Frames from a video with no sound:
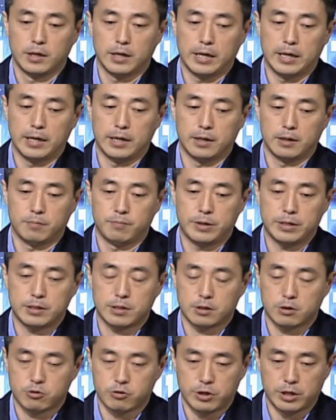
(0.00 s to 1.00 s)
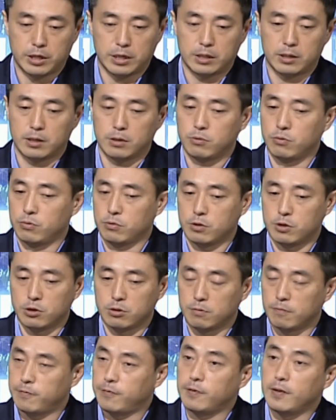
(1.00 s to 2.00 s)
Uh, basic training who
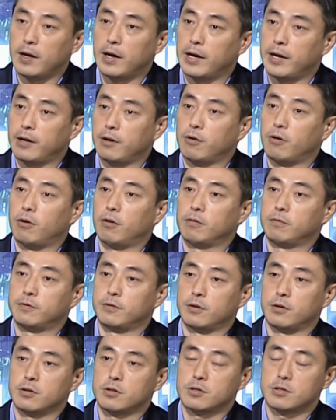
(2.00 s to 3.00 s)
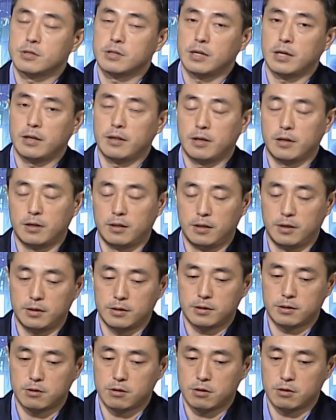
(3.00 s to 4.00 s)
couldn't fly at all first, okay. and then they
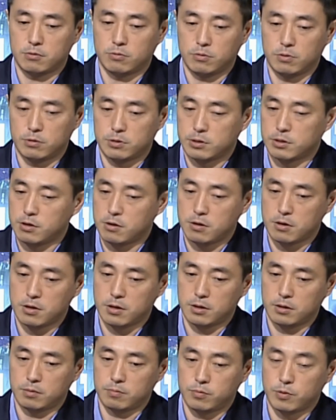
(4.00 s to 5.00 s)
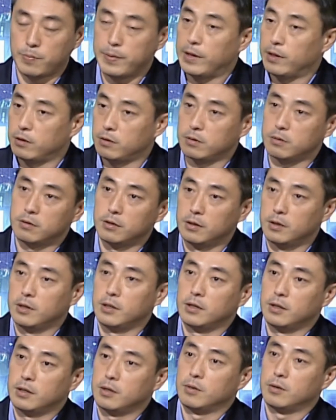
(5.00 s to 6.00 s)
start start on propeller
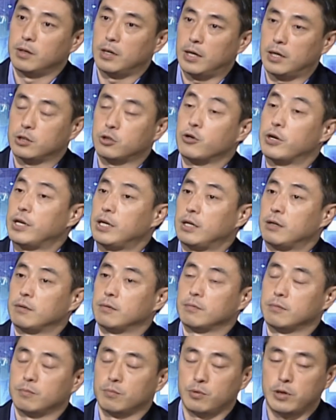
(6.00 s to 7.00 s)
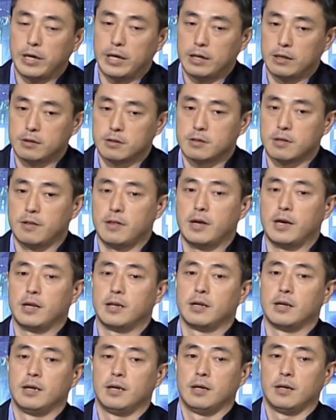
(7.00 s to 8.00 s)
uh, training mm-hmm. planes, and
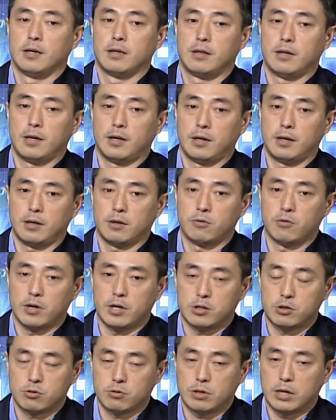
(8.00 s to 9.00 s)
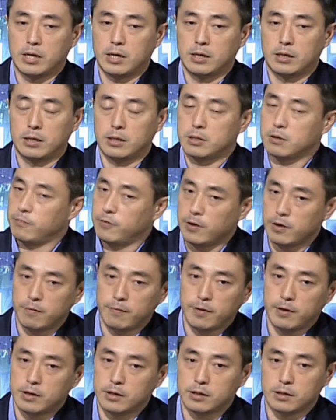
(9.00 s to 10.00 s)
then they graduate. And it's a very
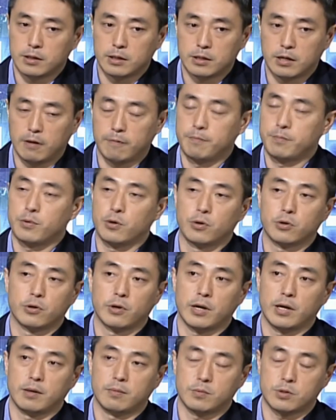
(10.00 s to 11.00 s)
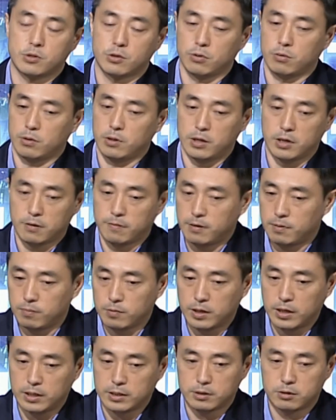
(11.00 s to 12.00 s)
very tough program, so mm-hmm. a mm. lot of
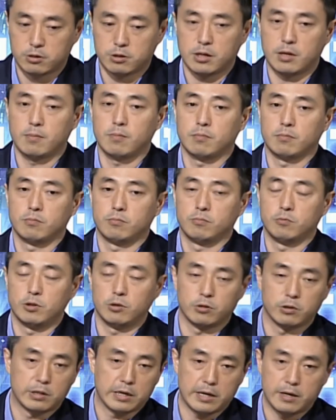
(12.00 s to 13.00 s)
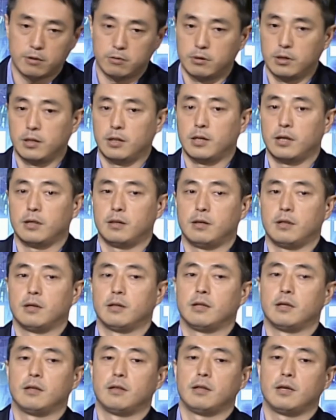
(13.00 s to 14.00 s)
them get um, whittled down, and then
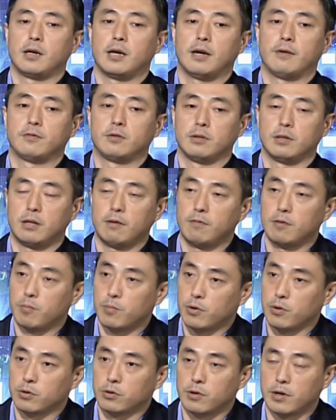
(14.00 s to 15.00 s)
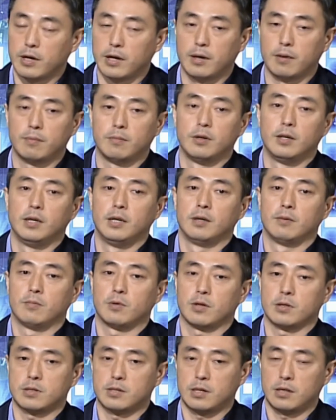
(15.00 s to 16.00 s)
and then they have to leave the program
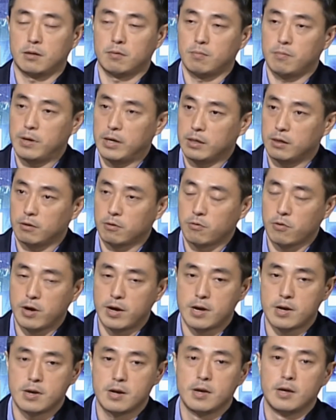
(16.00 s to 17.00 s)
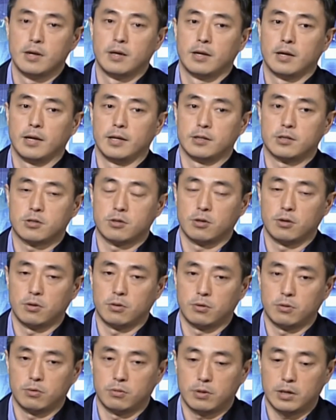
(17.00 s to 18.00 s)
because they didn't make the grade. Okay. And
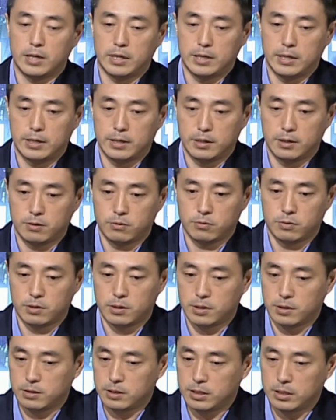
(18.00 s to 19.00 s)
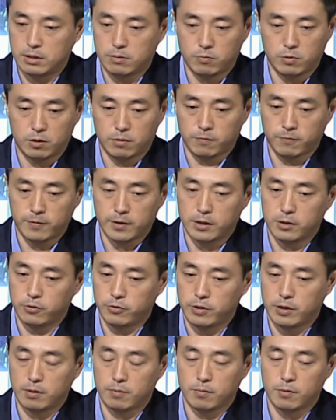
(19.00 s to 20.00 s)
so uh, with it, and then we
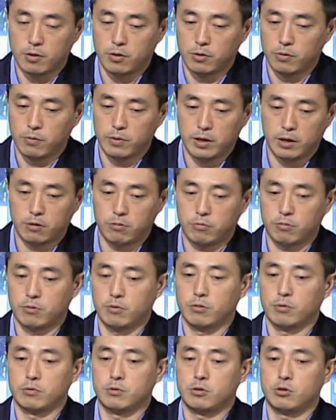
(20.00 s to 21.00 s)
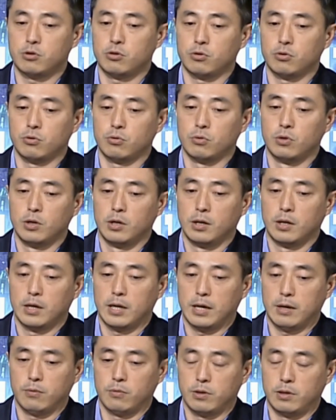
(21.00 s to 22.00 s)
follow them all the way through to
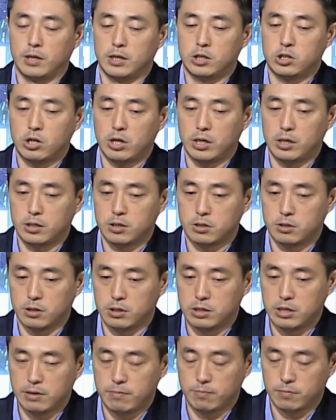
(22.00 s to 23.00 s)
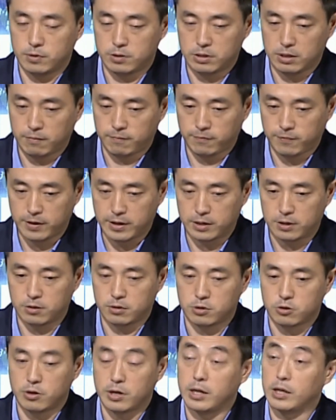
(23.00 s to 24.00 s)
when they change the jet, jet
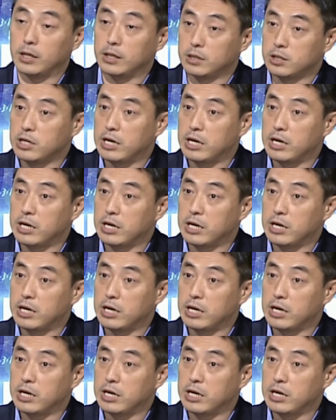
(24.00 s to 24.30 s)
fighter training